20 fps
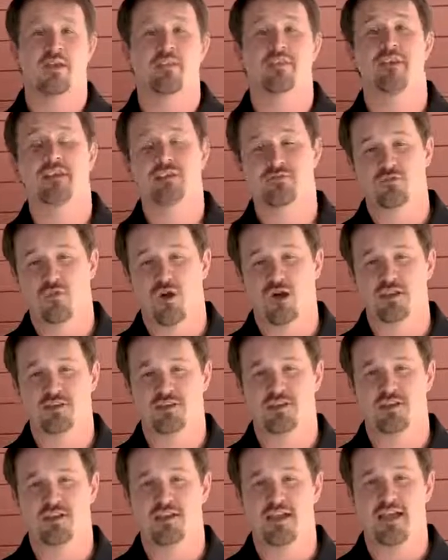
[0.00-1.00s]
Thanks for
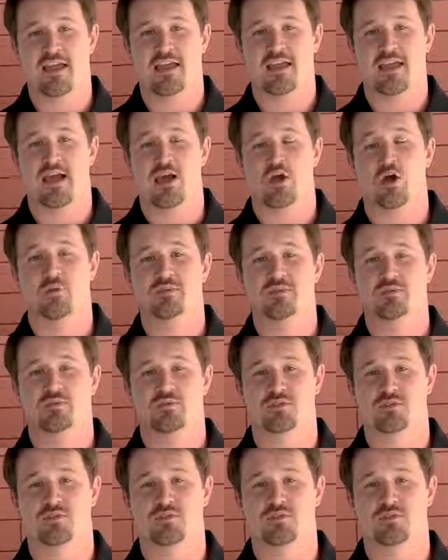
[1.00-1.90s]
watching today. I hope this was